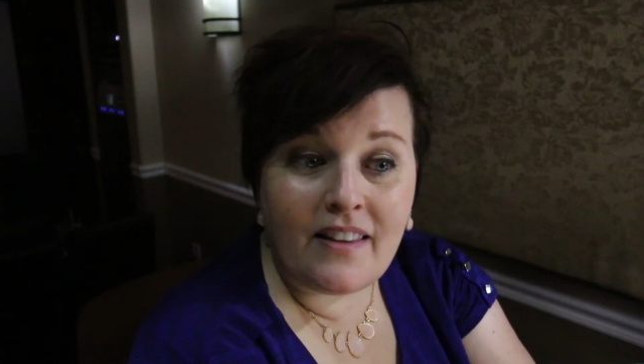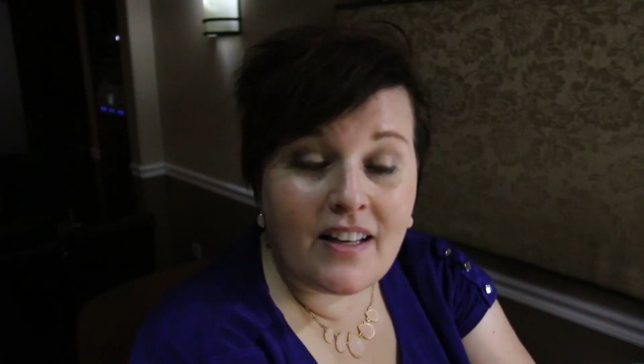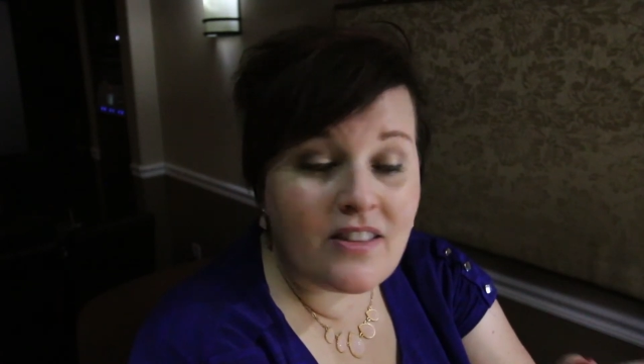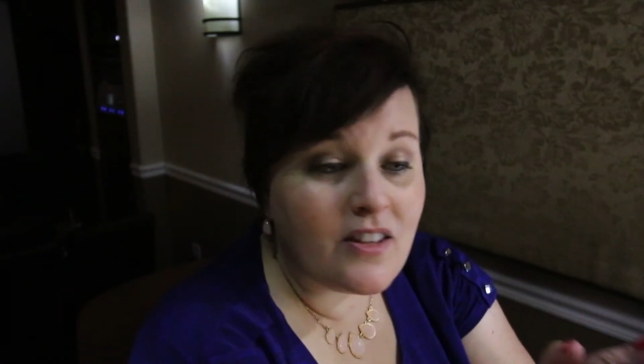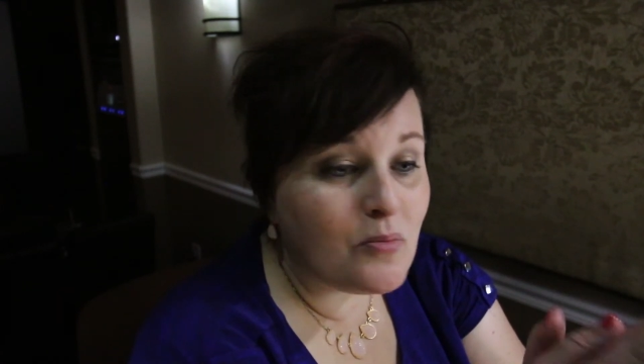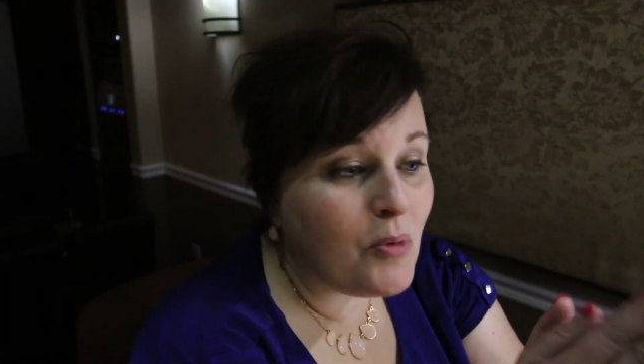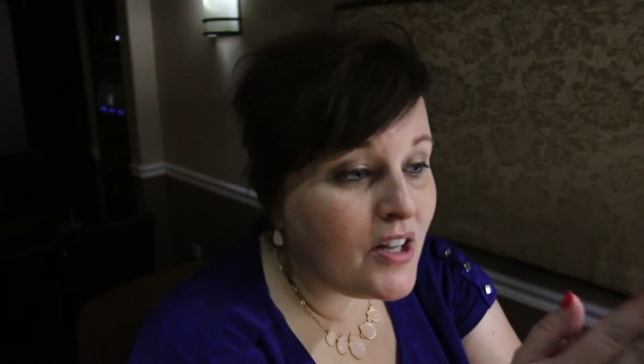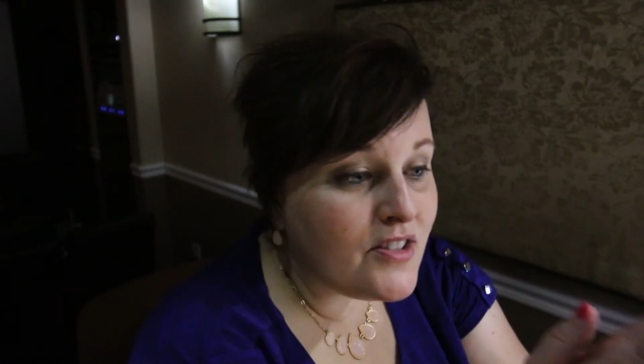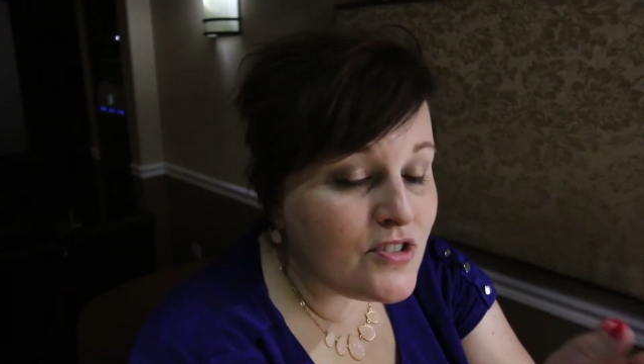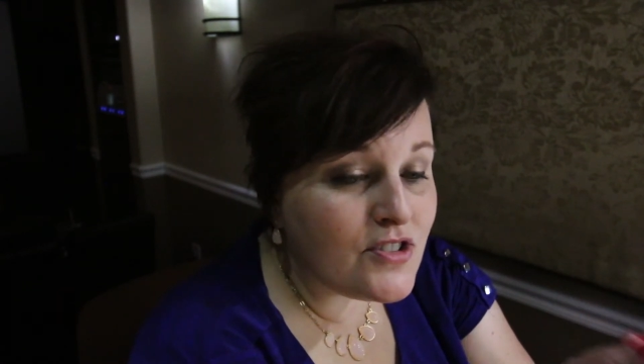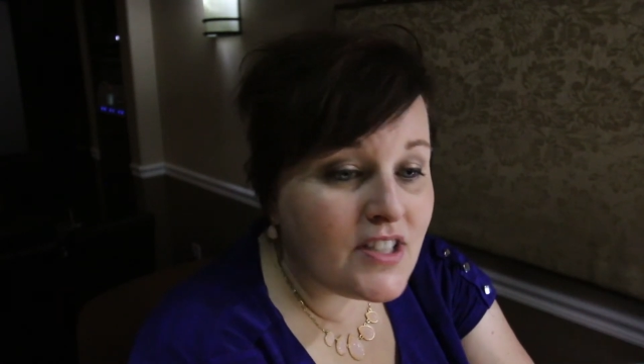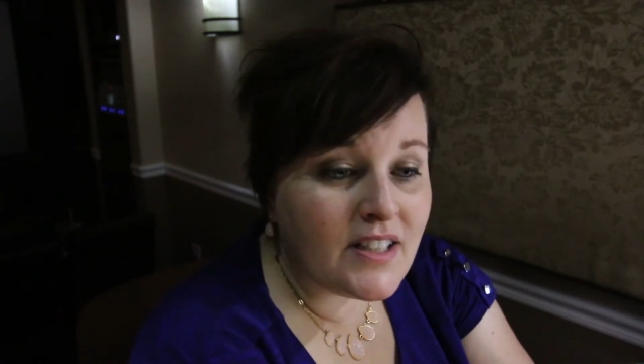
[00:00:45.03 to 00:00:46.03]
that the
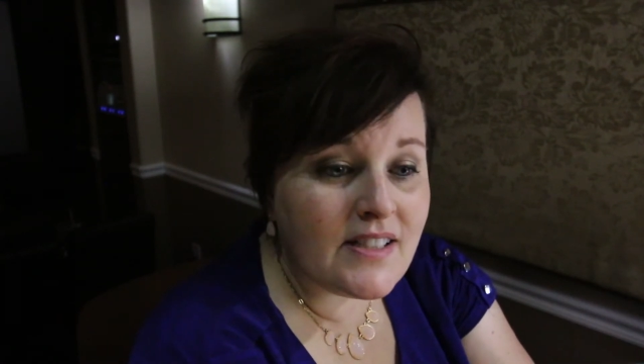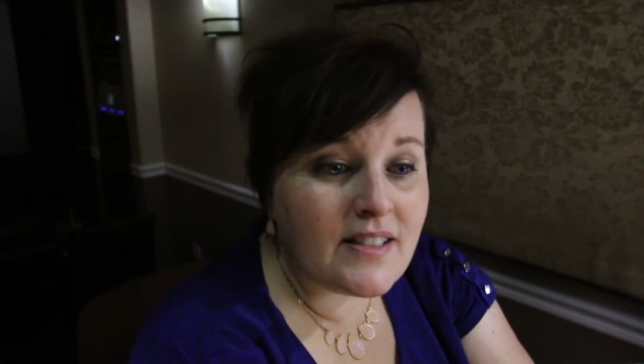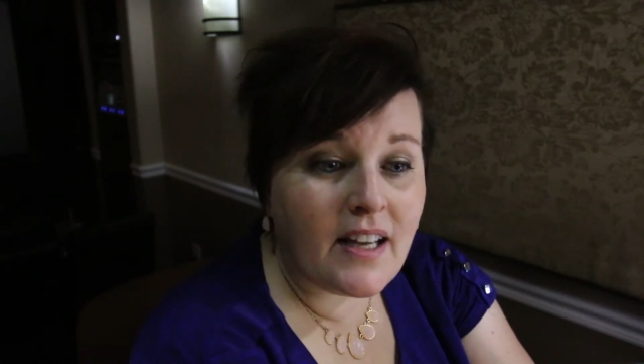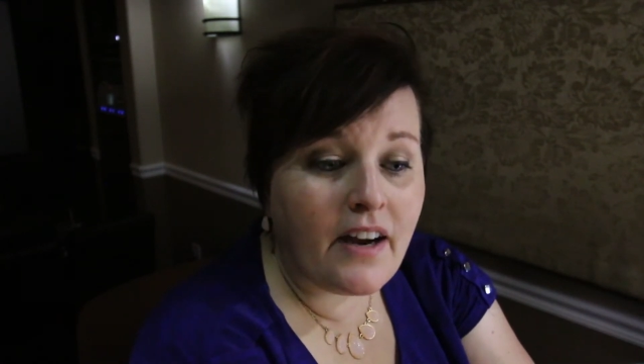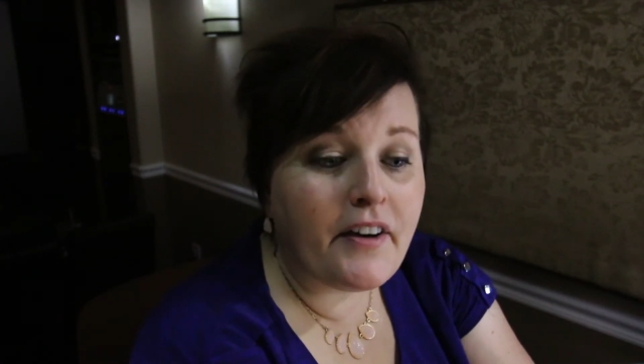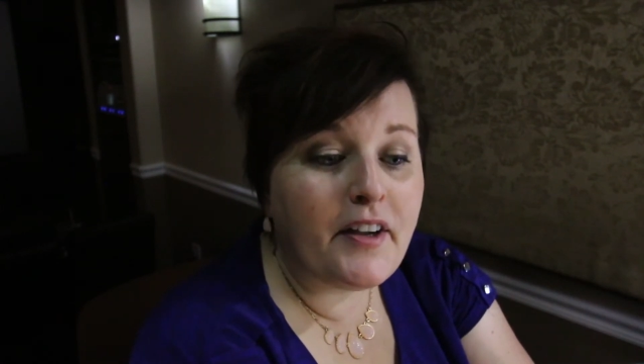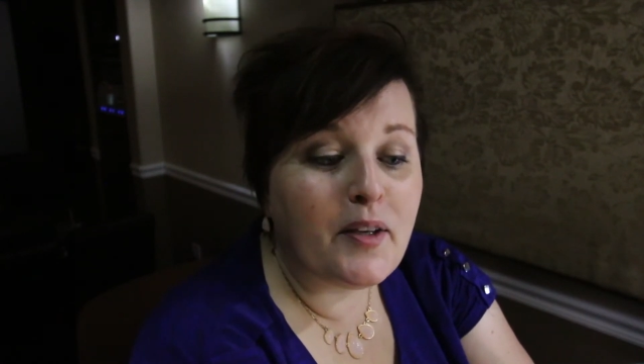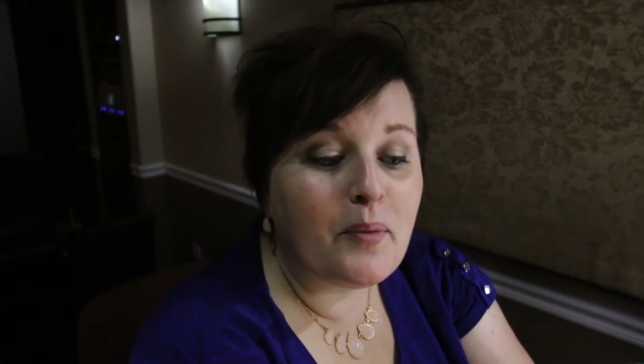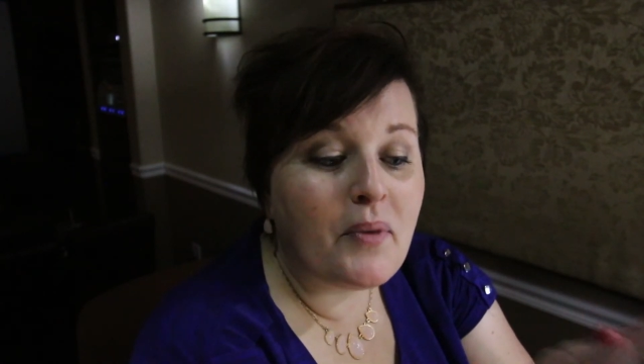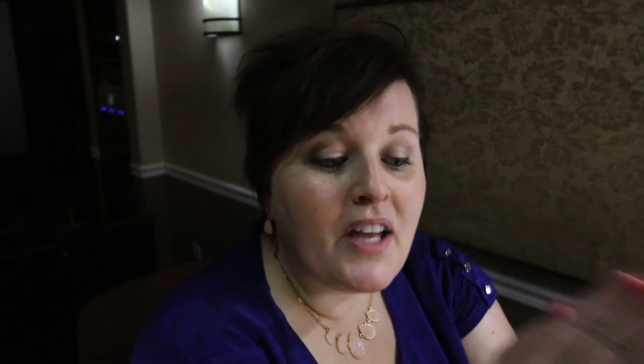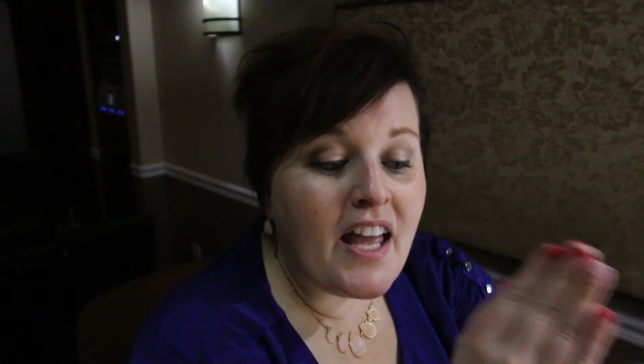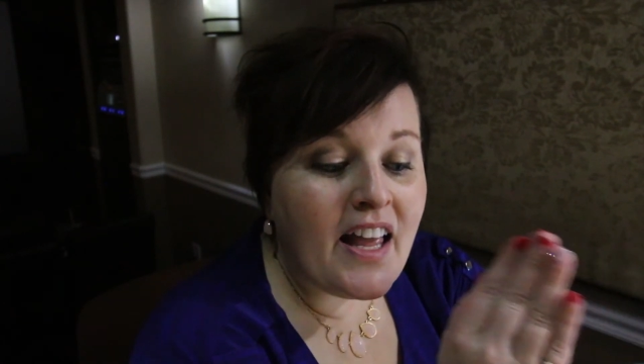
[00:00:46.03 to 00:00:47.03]
monster's gonna scare
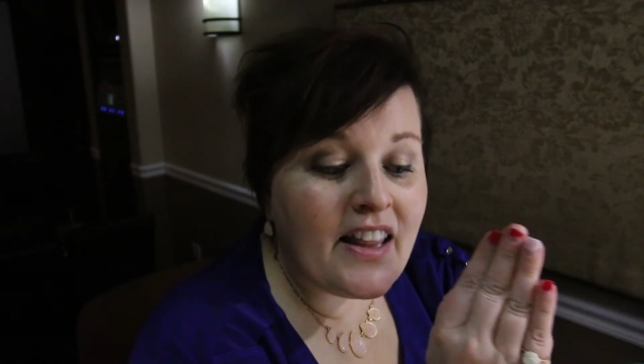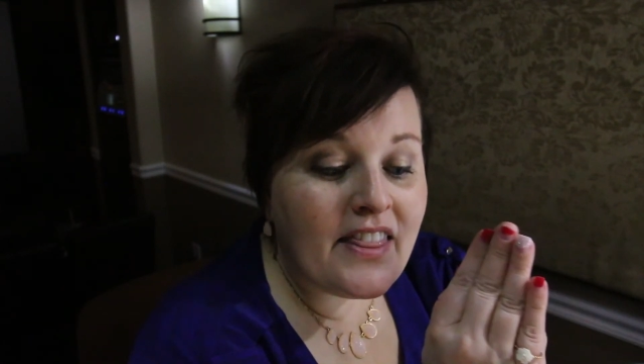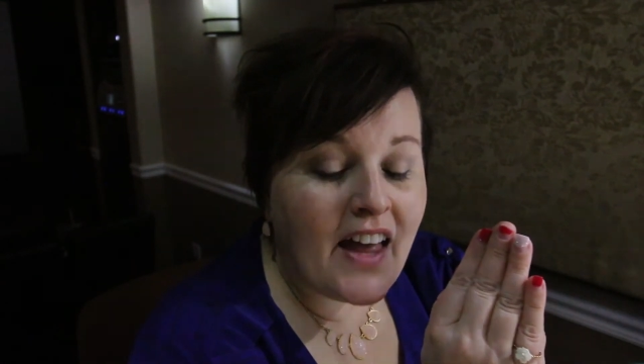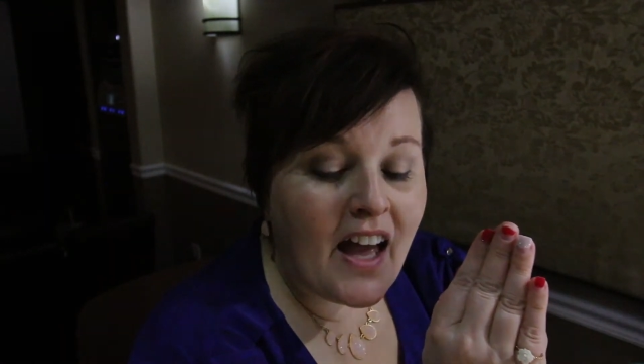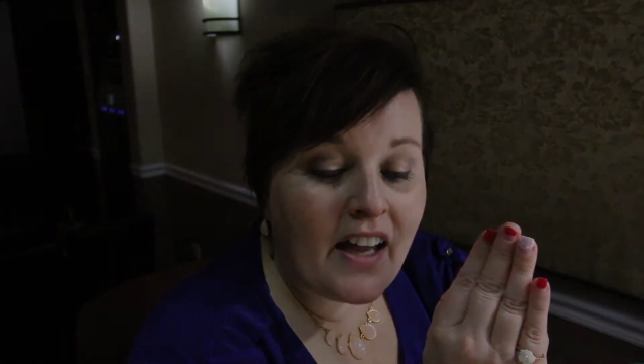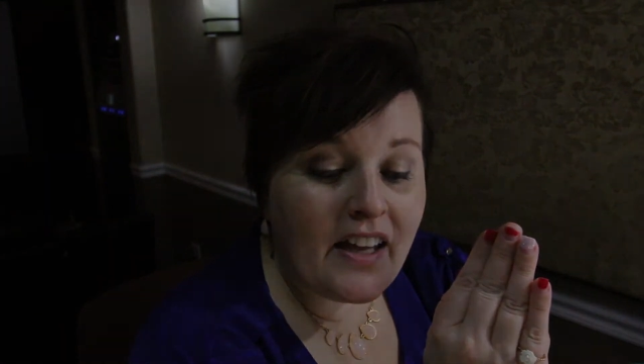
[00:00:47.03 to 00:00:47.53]
him that